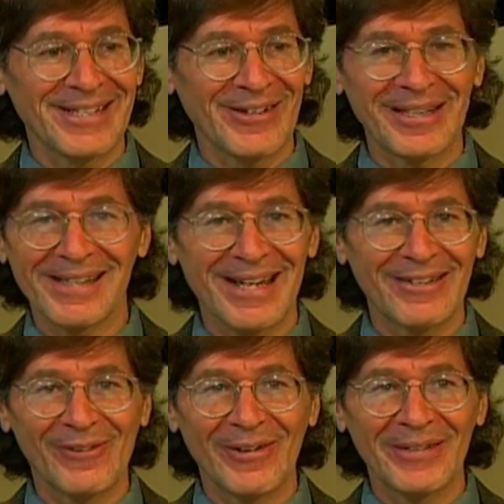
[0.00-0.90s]
So I decided,
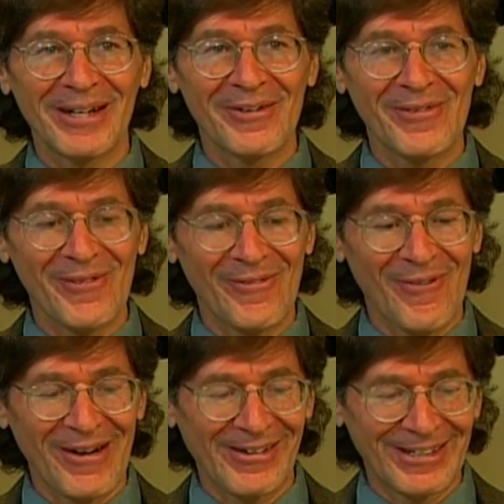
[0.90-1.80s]
well, you know,
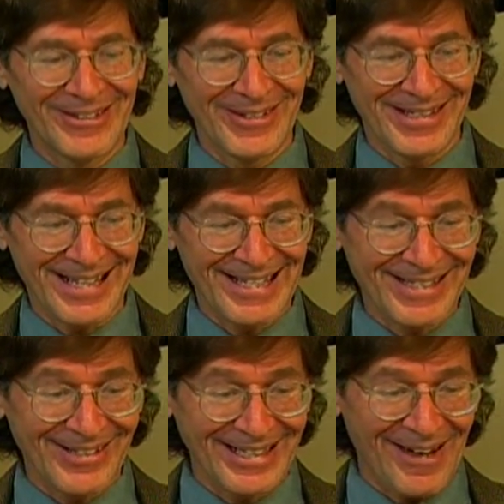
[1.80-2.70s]
why don't I do this? And
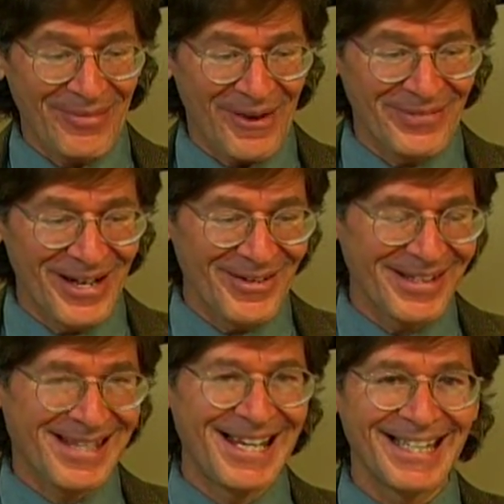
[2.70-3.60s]
so, like, I'm I'm
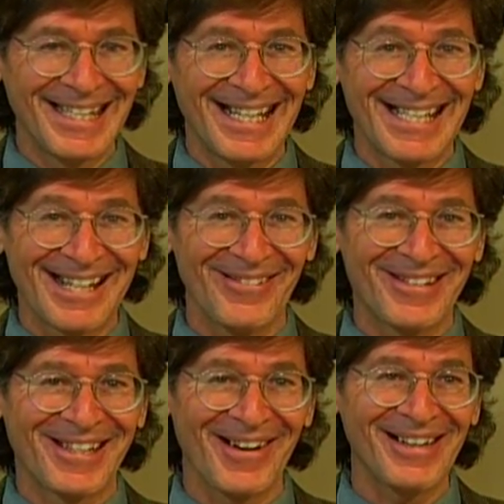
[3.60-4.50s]
noticing that as I'm
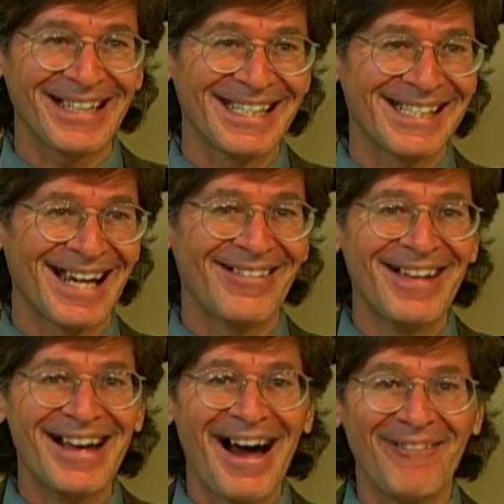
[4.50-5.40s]
talking, it's kind
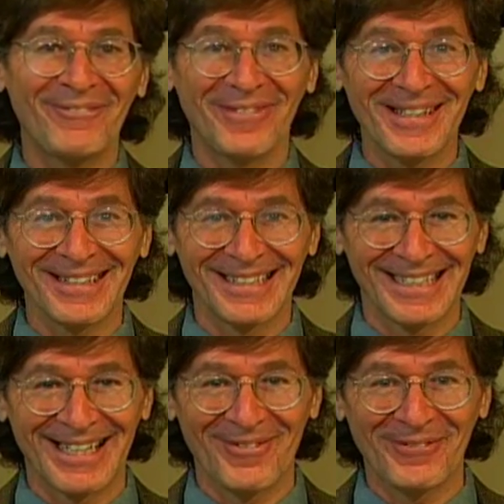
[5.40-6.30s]
of, I'm feeling
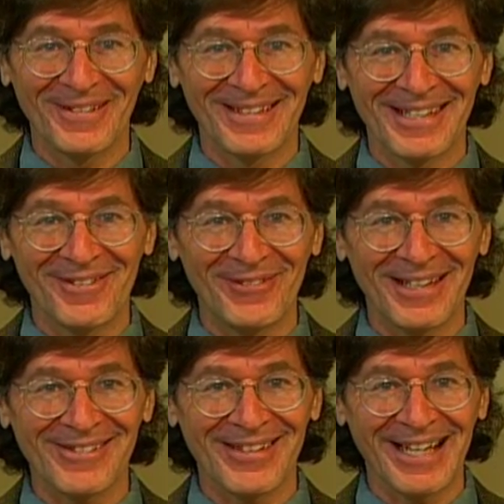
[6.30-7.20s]
it. I'm feeling the
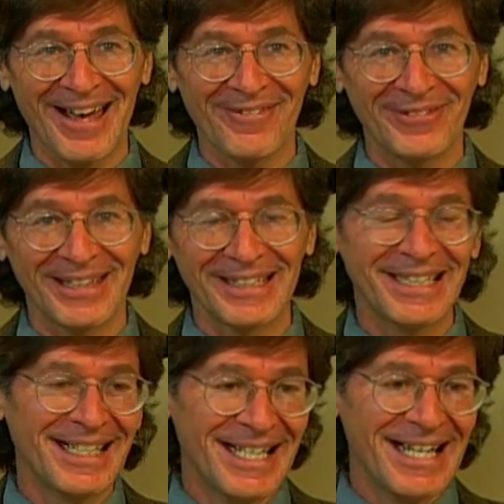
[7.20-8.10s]
effects of the caffeine,
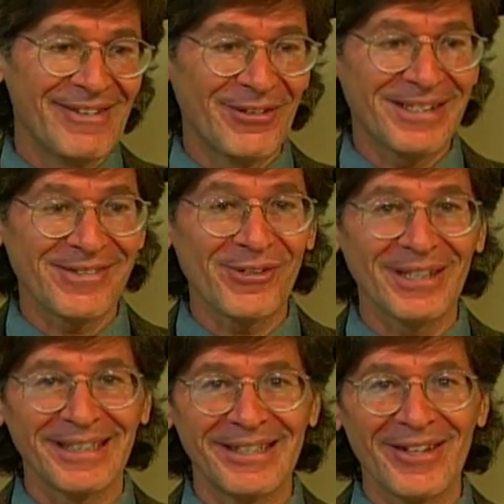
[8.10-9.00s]
which is
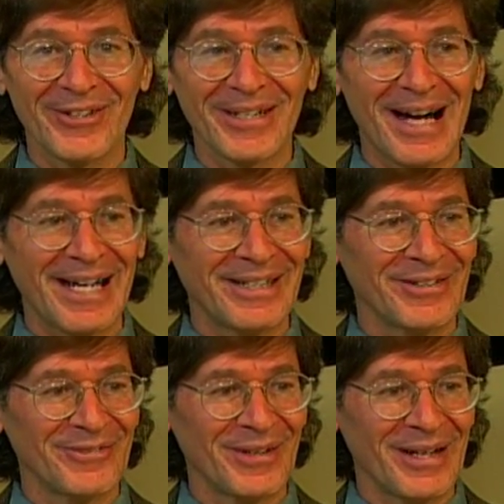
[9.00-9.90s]
really another kind
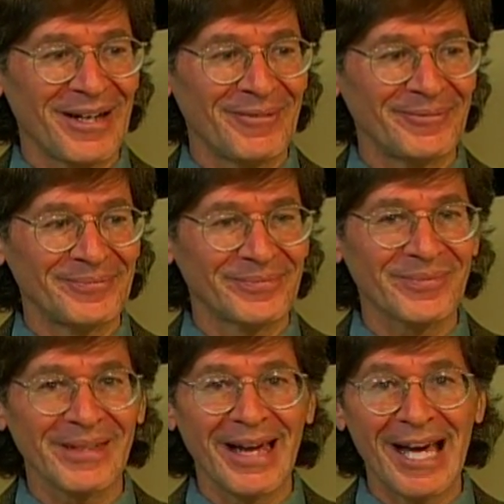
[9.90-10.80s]
of Um,
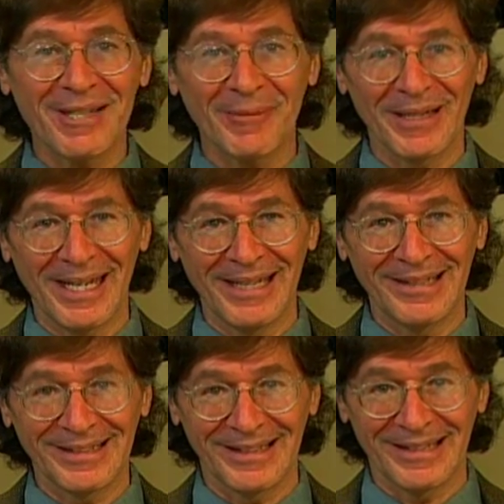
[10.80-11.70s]

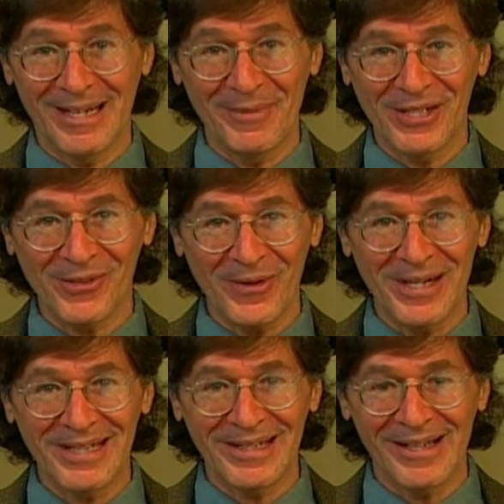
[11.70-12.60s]
explanation,
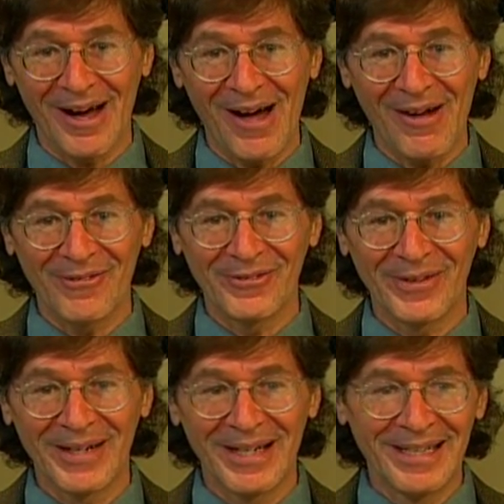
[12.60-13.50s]
demonstration of,
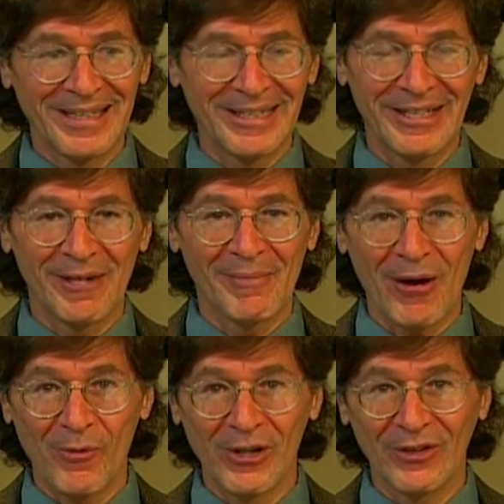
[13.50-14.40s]
you know, my
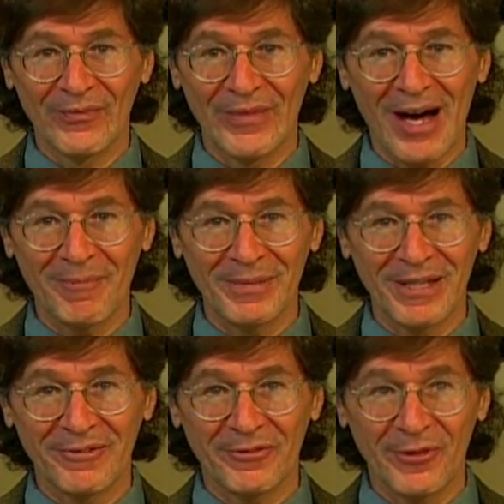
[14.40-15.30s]
will not
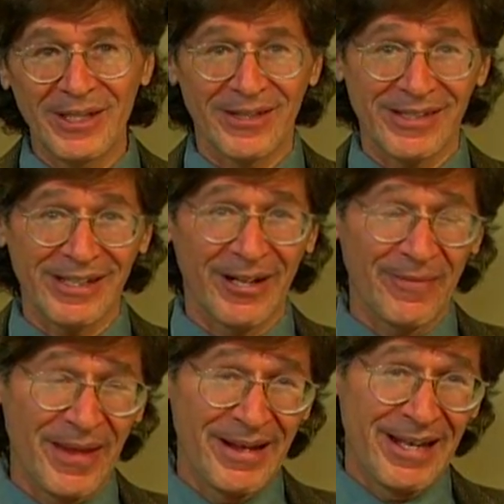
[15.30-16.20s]
being free. Because, you know,
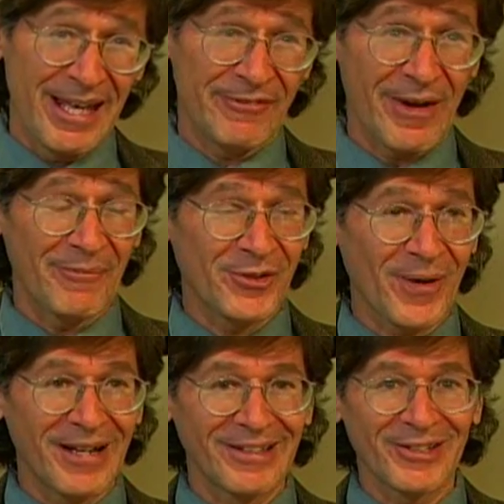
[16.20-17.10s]
if I'm
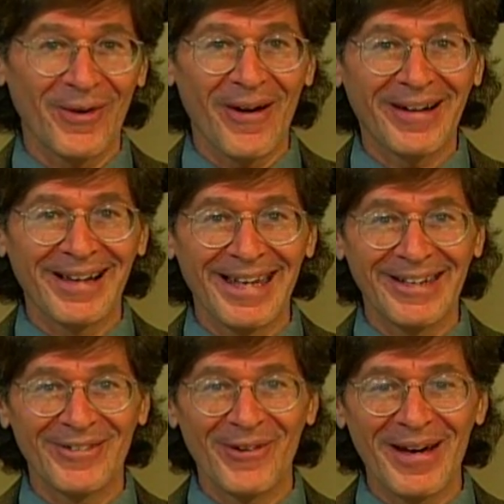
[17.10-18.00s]
trying to talk in
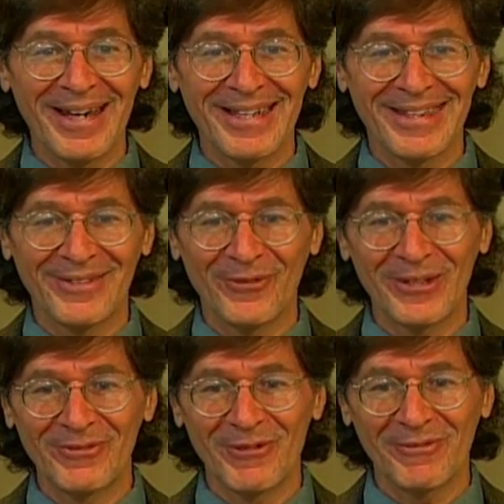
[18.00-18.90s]
a way that
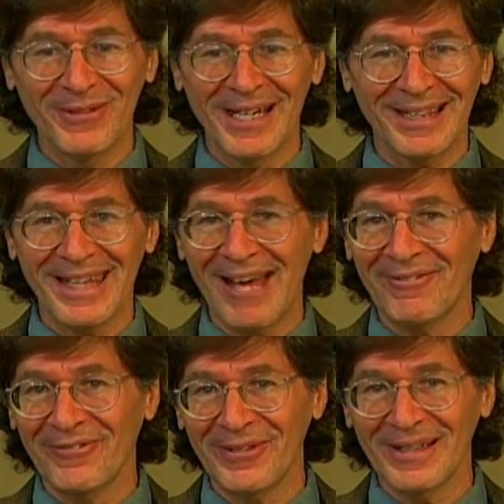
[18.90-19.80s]
wouldn't reflect that
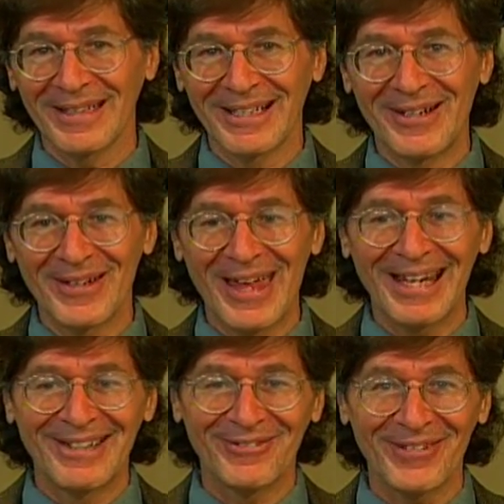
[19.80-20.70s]
feeling or
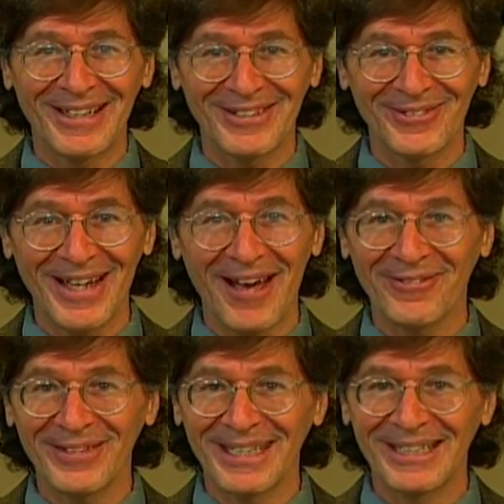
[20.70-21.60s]
that effect of
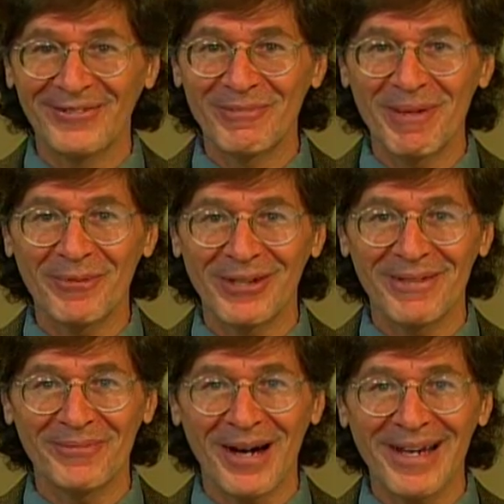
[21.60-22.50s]
caffeine, it would be pretty
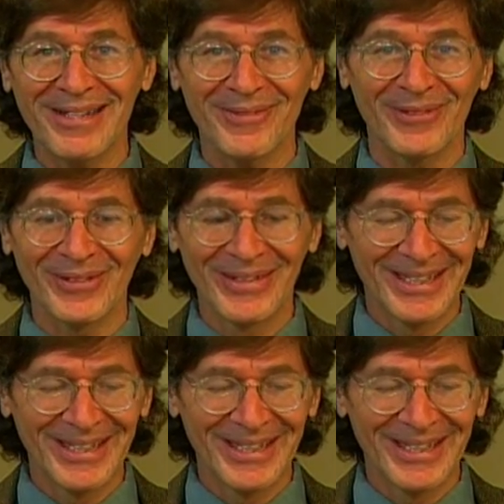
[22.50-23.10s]
impossible.